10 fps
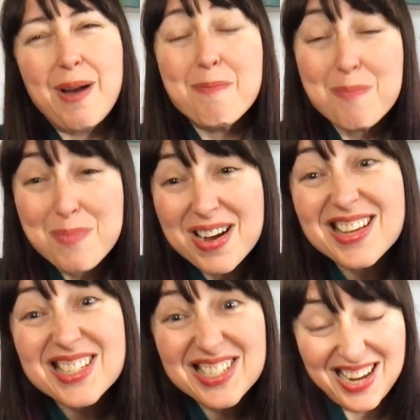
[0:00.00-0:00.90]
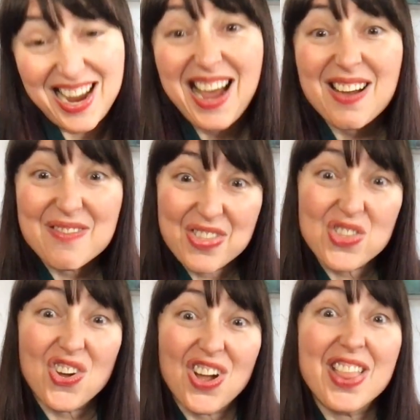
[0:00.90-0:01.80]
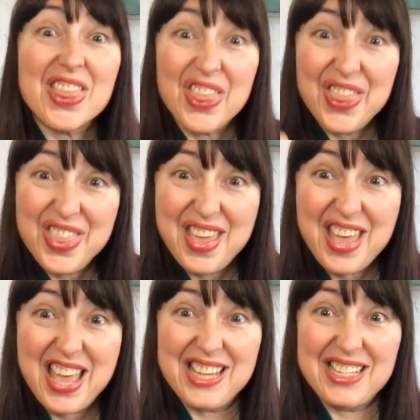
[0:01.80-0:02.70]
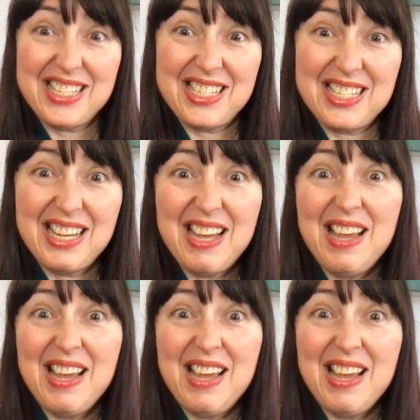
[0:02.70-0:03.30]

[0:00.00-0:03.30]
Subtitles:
must have thought this